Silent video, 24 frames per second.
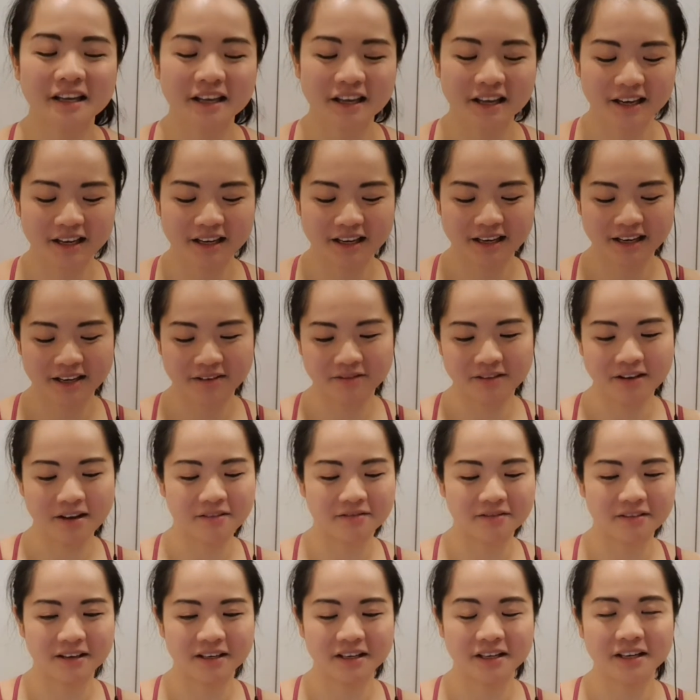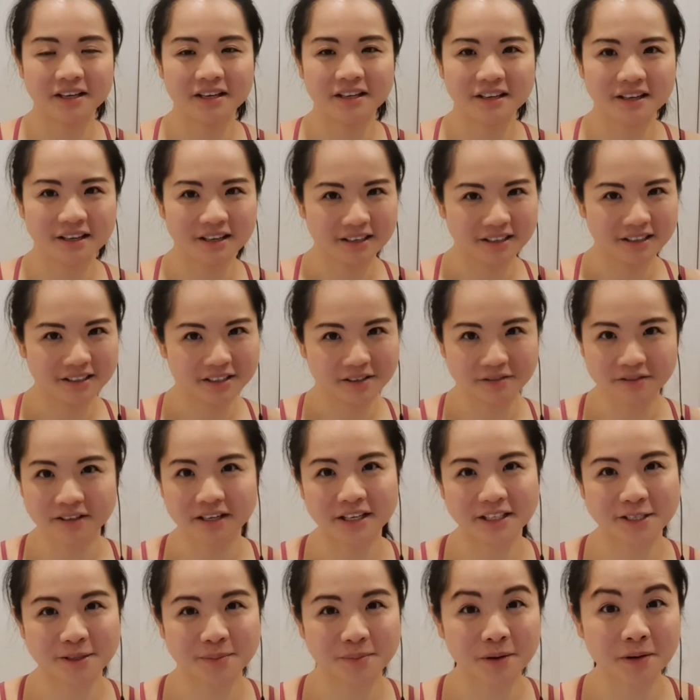And if you have any different
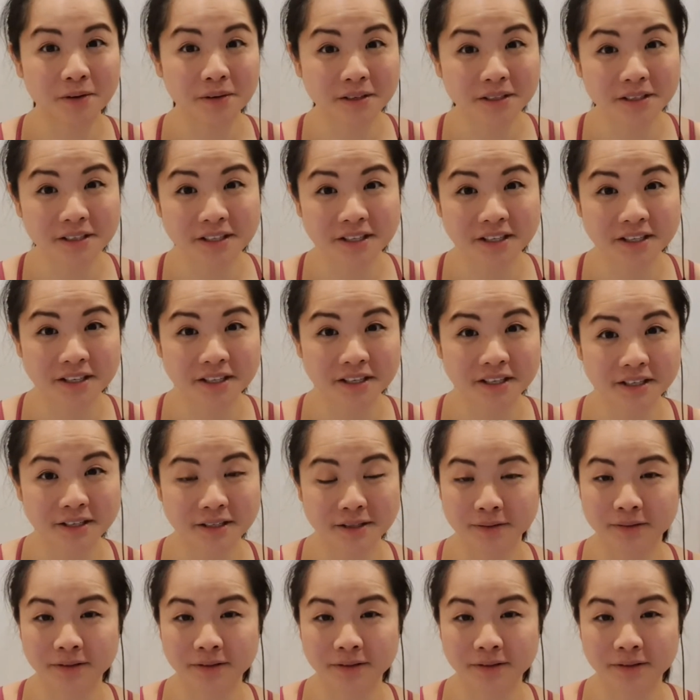experiences